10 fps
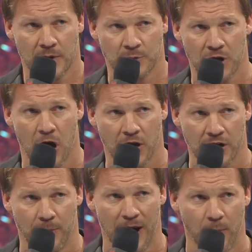talking
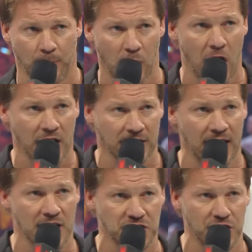about Brock
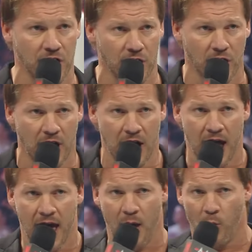Lesnar.
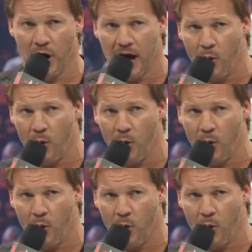And what I